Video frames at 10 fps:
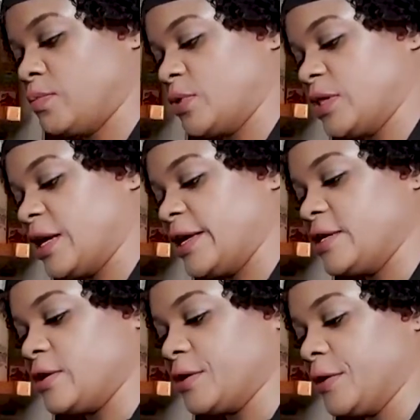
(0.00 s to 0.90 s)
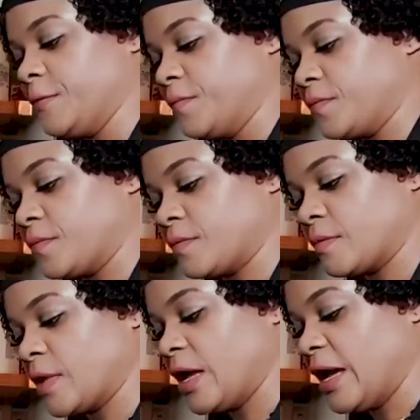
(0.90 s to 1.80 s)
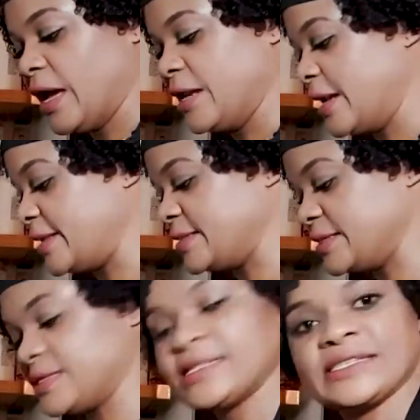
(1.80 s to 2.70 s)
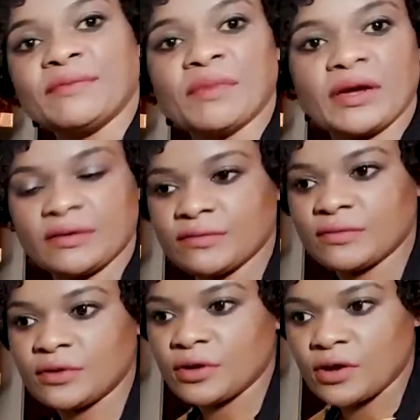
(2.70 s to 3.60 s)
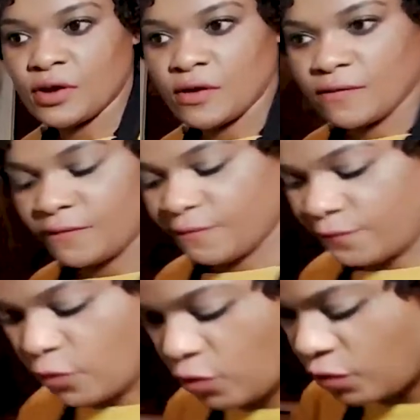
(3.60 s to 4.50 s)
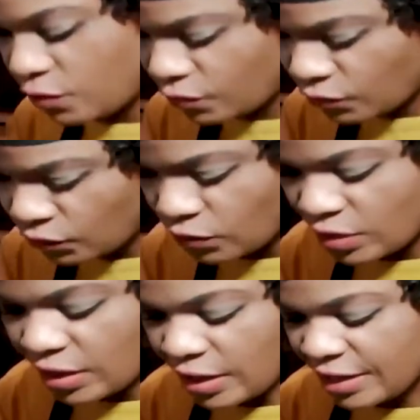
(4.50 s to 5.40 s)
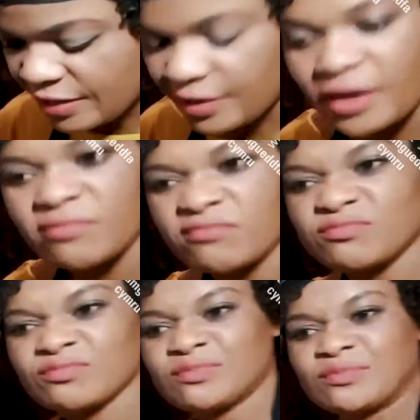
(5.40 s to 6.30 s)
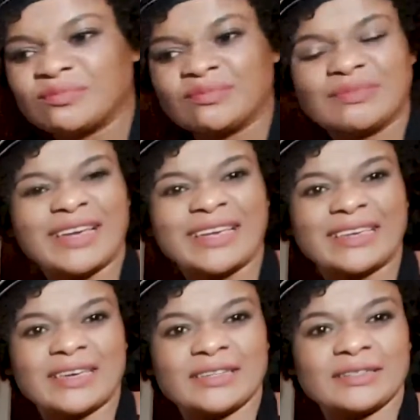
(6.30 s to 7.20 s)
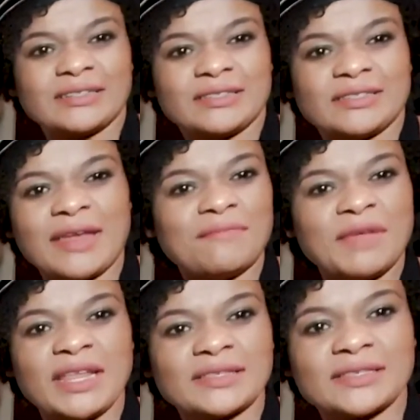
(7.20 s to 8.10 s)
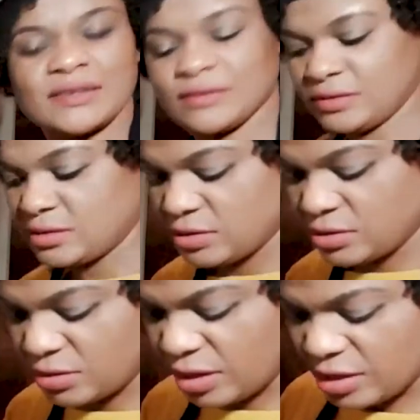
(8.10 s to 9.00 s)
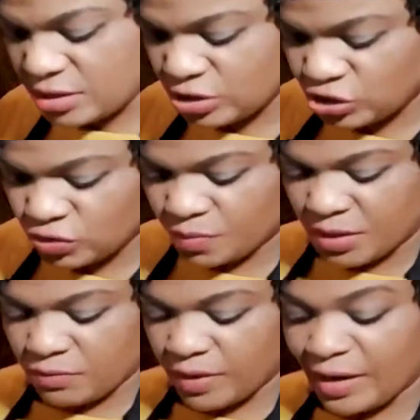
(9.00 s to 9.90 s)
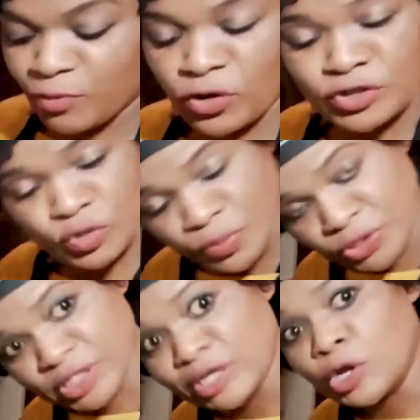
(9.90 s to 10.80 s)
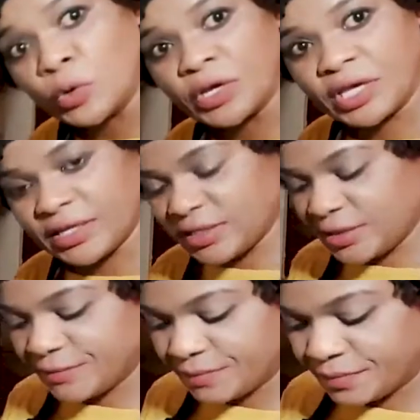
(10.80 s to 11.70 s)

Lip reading: put the lid on and let it simmer for another like 10 minutes and it should be ready. I'm going to put low heat.